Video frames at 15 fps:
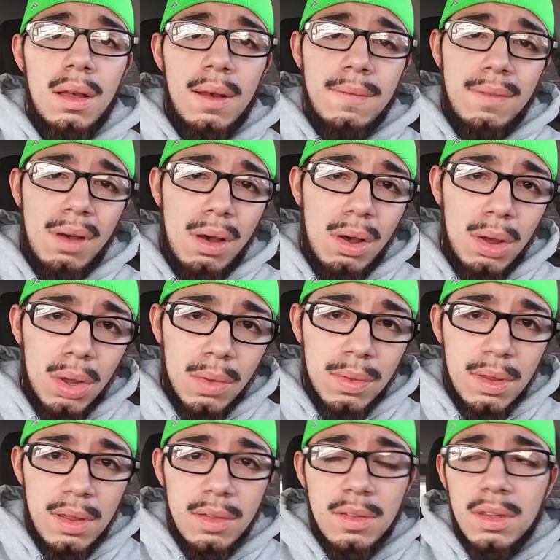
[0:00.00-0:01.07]
of all
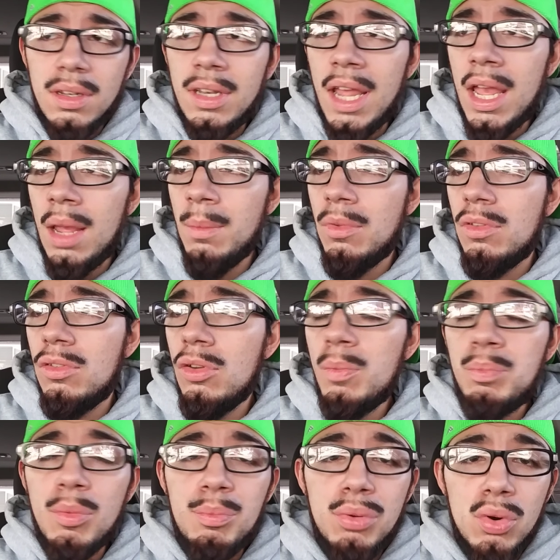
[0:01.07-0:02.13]
these damn
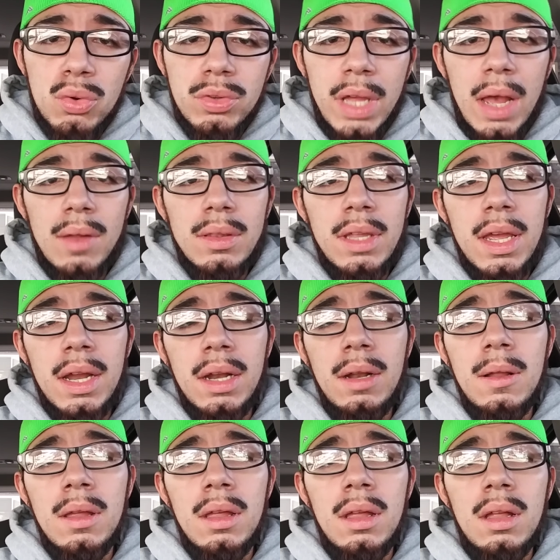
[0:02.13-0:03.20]
super brews out there